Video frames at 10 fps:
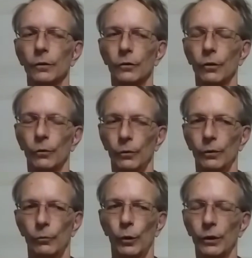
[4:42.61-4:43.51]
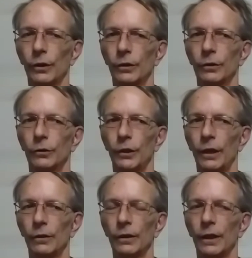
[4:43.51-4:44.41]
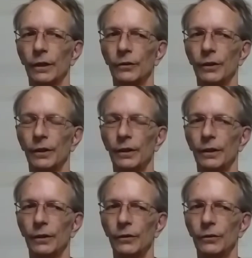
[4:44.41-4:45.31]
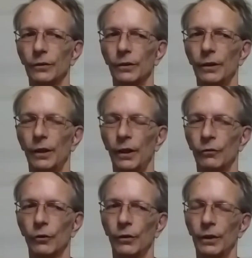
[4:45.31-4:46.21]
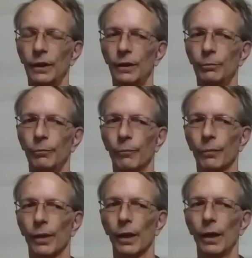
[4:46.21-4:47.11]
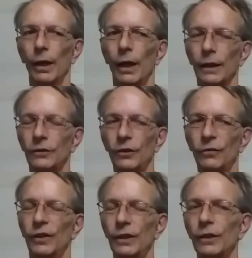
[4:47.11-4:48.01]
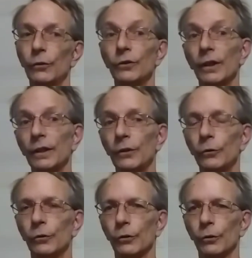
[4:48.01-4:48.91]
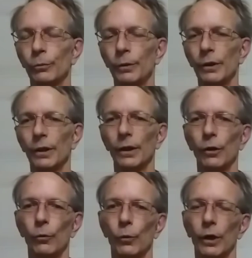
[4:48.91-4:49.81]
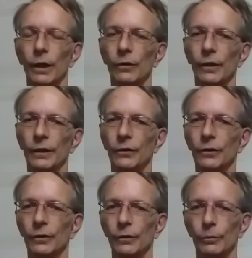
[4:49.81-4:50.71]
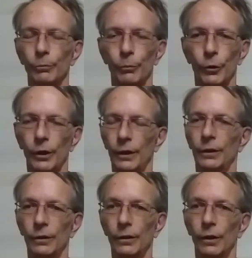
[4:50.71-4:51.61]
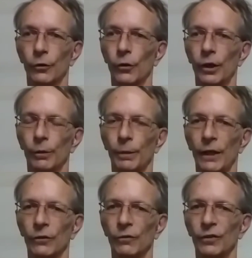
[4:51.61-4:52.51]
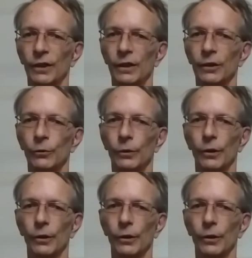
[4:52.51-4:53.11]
So, what the channel content is, after the name, I'd see videos on YouTube where I'd like to put in a thought about the video,